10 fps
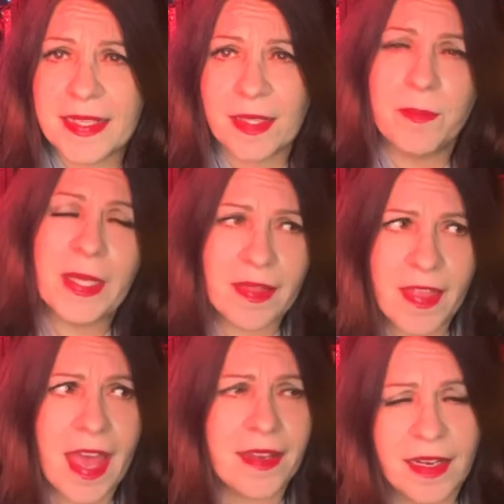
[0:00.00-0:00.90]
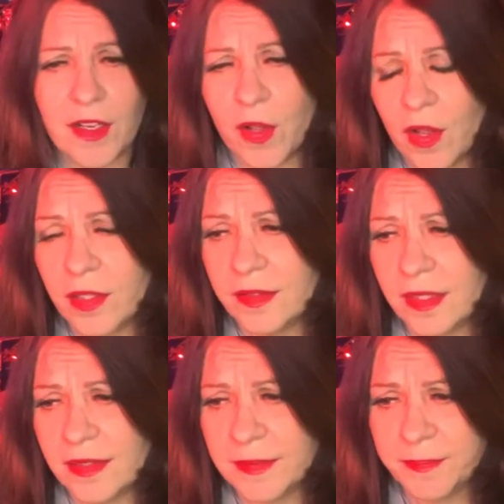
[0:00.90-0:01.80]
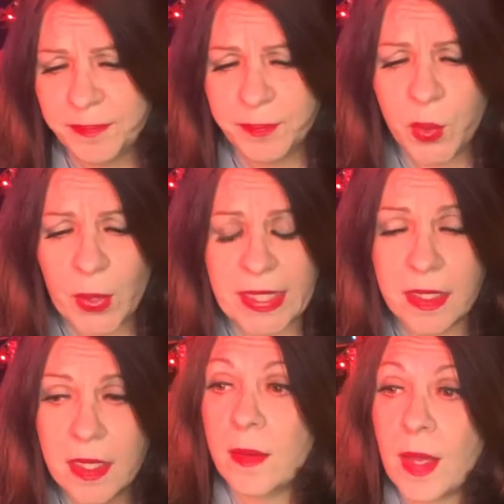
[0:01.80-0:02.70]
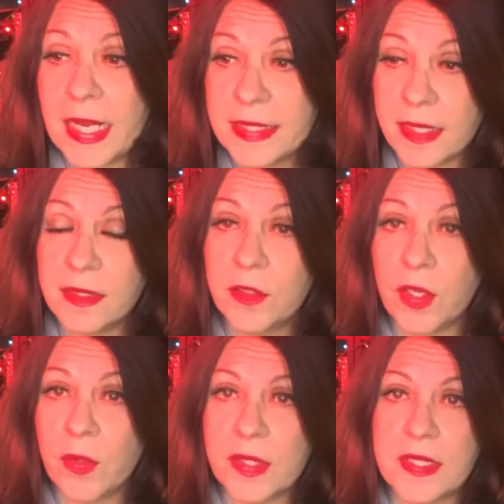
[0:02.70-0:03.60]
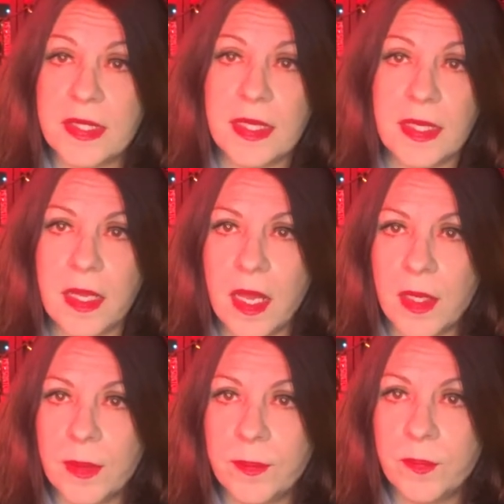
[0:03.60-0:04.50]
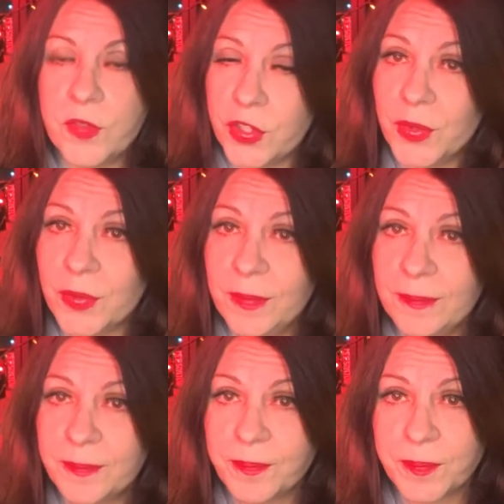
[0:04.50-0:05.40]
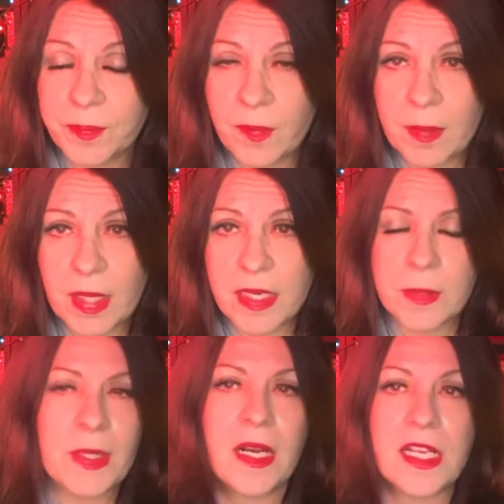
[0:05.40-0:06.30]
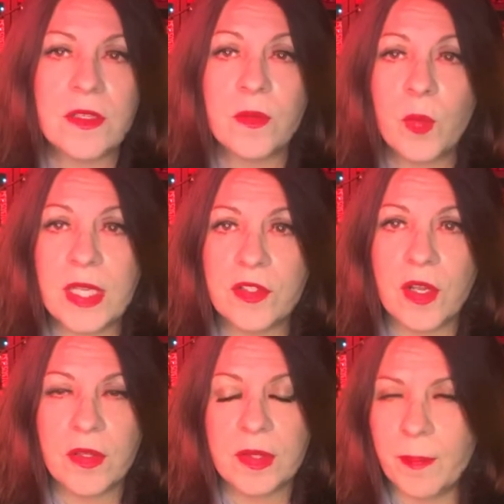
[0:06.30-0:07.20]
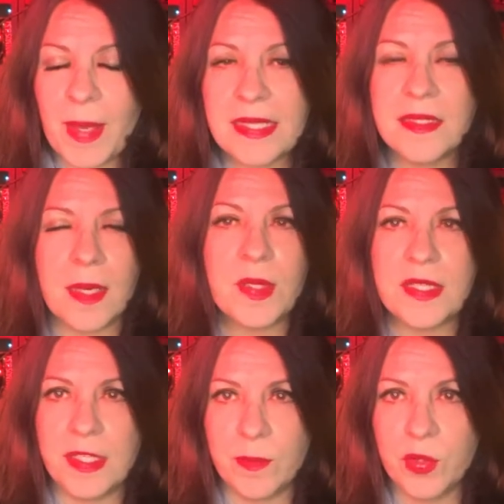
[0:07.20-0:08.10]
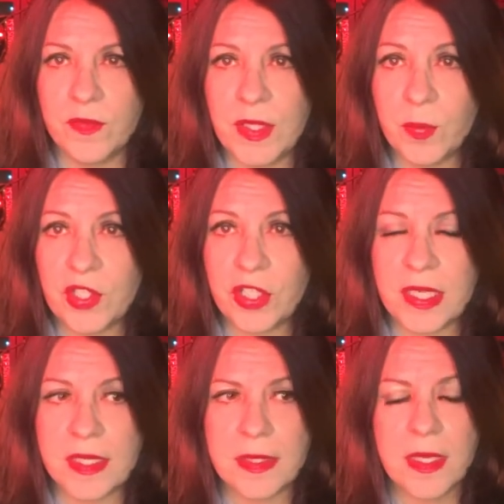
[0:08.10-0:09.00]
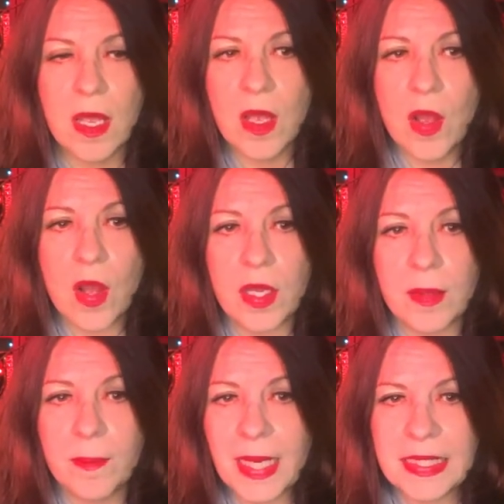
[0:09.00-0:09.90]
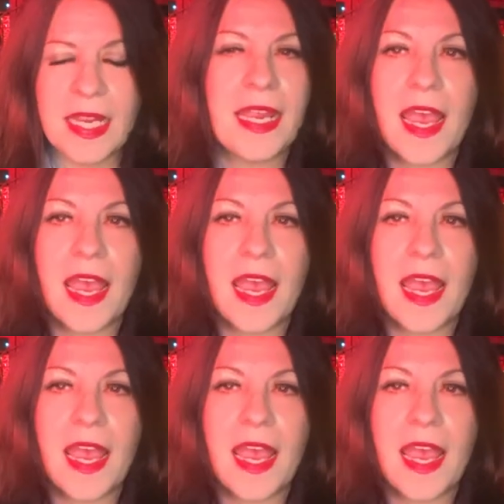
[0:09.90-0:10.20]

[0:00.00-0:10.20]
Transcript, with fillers: hasn't been that on point. I did go to see Dune. My husband and I went on the best time to see a movie, which is on a Monday